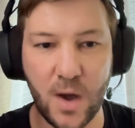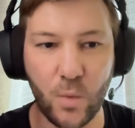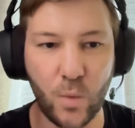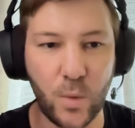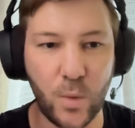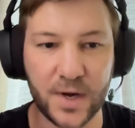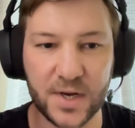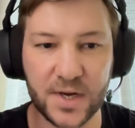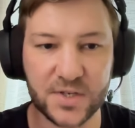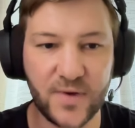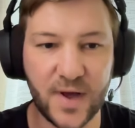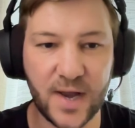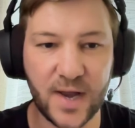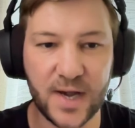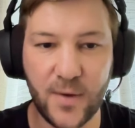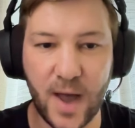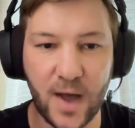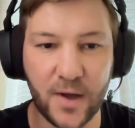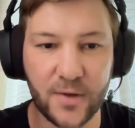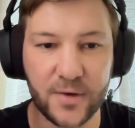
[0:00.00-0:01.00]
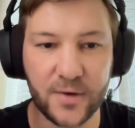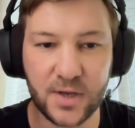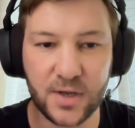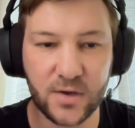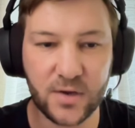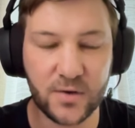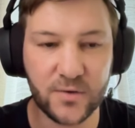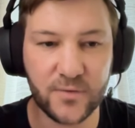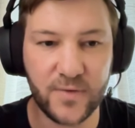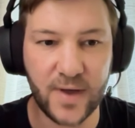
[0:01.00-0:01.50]
what is value? How do
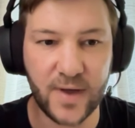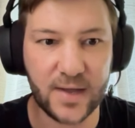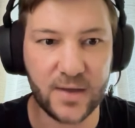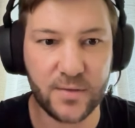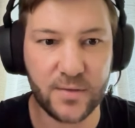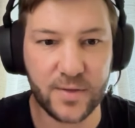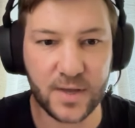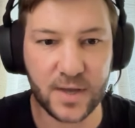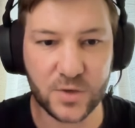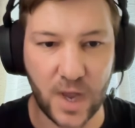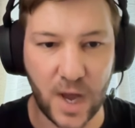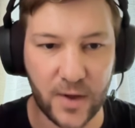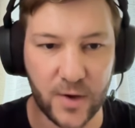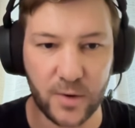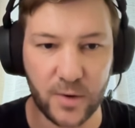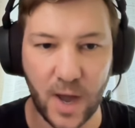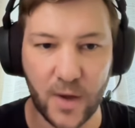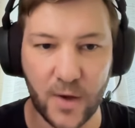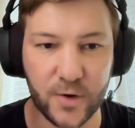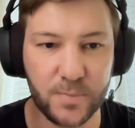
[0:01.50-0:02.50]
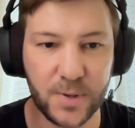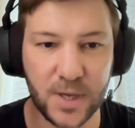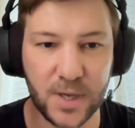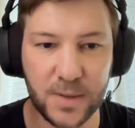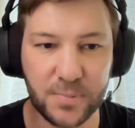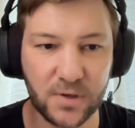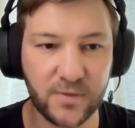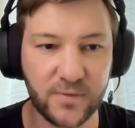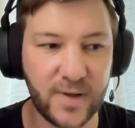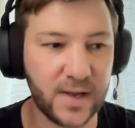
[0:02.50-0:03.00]
you value things? How do
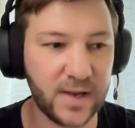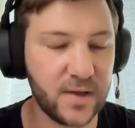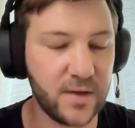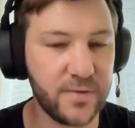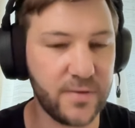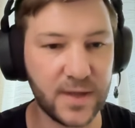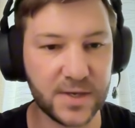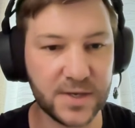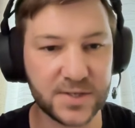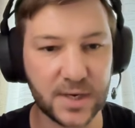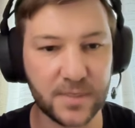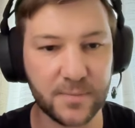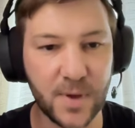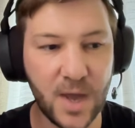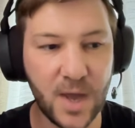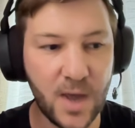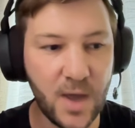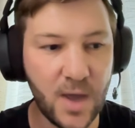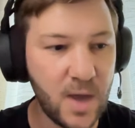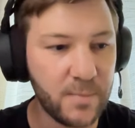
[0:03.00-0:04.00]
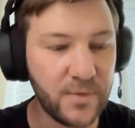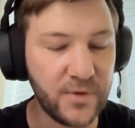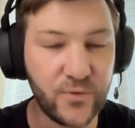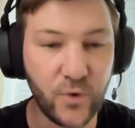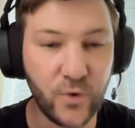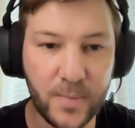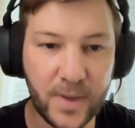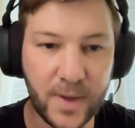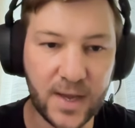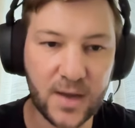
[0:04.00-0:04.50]
people value things? And
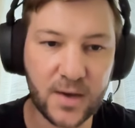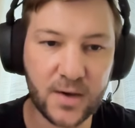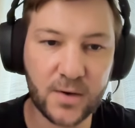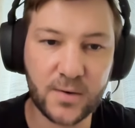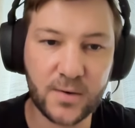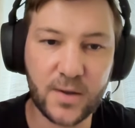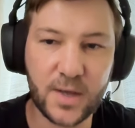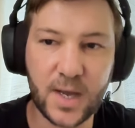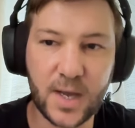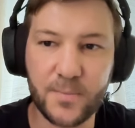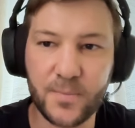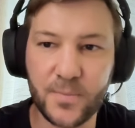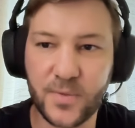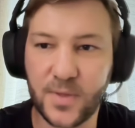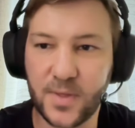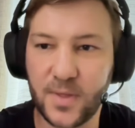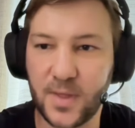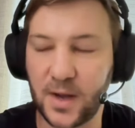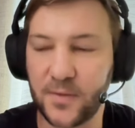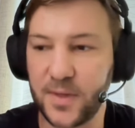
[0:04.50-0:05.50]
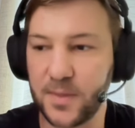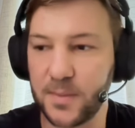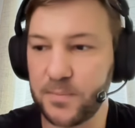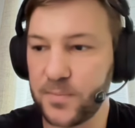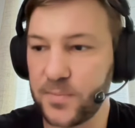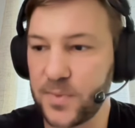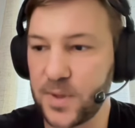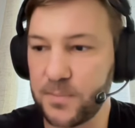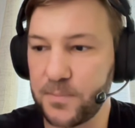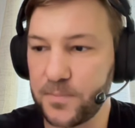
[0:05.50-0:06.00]
before Menger,
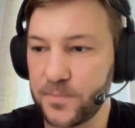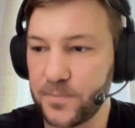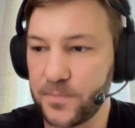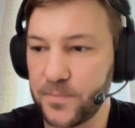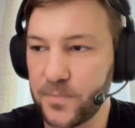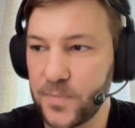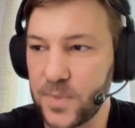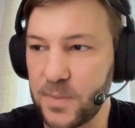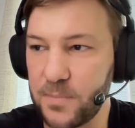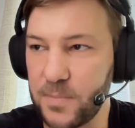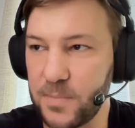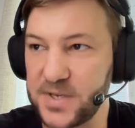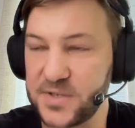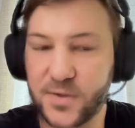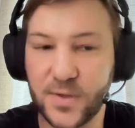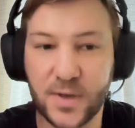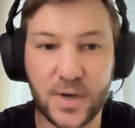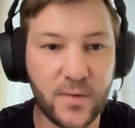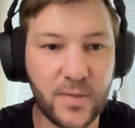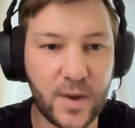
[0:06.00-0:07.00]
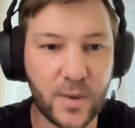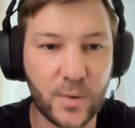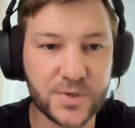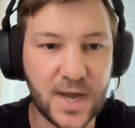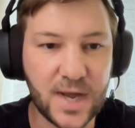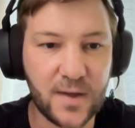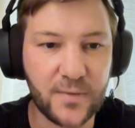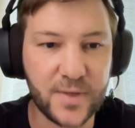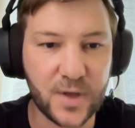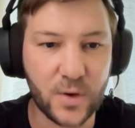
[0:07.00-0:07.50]
the best theory that
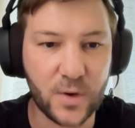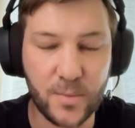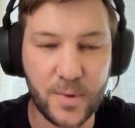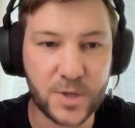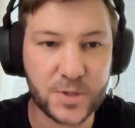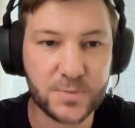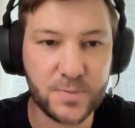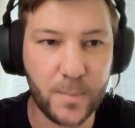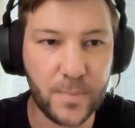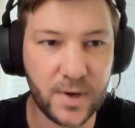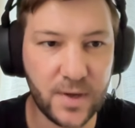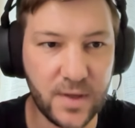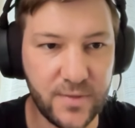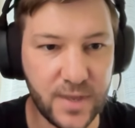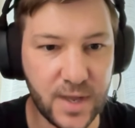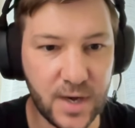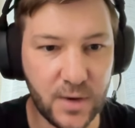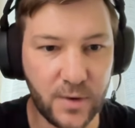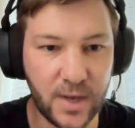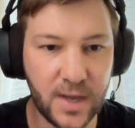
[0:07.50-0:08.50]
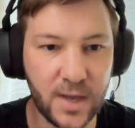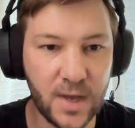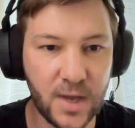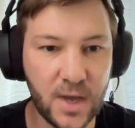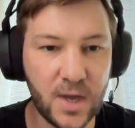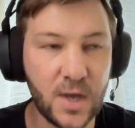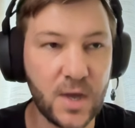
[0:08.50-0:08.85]
was out there, or the most popular theory,